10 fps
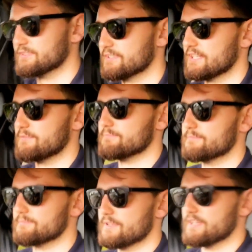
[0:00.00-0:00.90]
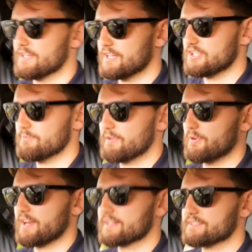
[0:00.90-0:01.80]
and you may
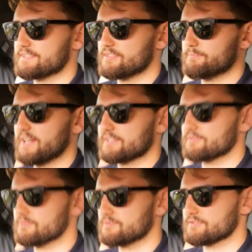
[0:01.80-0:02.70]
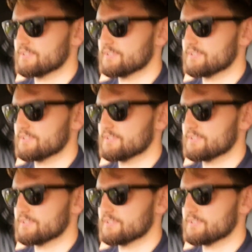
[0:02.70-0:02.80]
want access to the back doors,